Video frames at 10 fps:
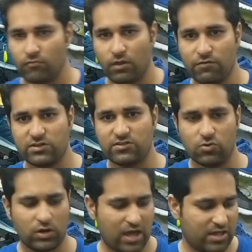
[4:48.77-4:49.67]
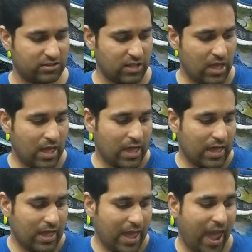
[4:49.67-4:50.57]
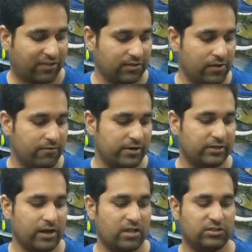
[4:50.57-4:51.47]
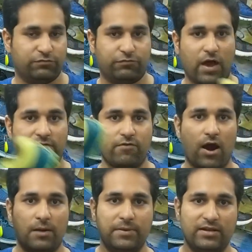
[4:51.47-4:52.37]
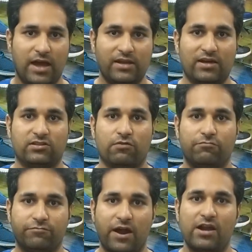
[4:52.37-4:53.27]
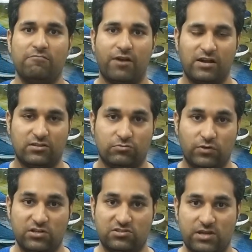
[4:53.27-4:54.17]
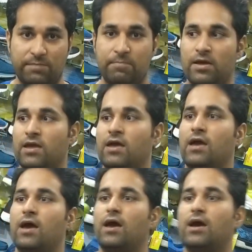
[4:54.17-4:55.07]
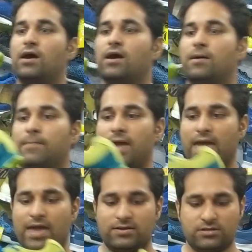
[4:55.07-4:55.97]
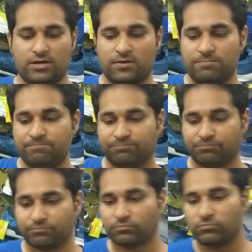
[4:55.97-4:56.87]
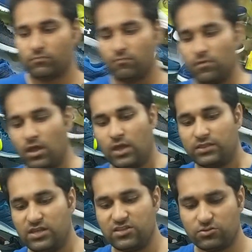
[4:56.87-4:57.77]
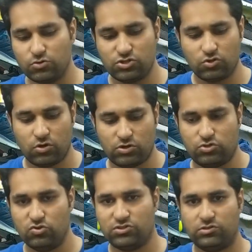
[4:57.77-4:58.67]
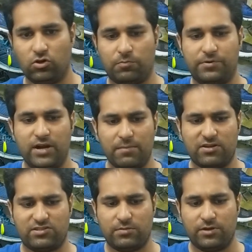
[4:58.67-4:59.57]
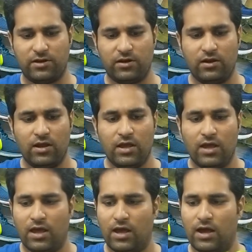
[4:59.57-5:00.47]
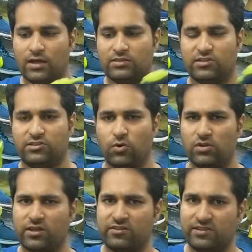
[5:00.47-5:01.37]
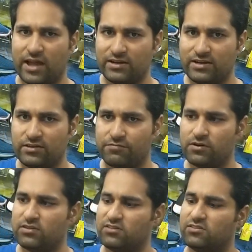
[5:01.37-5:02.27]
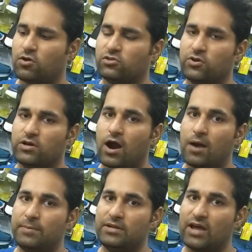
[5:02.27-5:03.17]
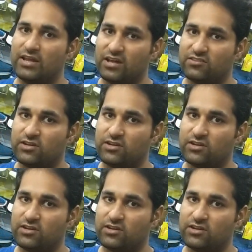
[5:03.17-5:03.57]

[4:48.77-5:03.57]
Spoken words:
which is known as Acceleratas 5 RB9X, a very Swedish name, and these two shoes look pretty much similar. The soles are slightly different. This is also an RB9X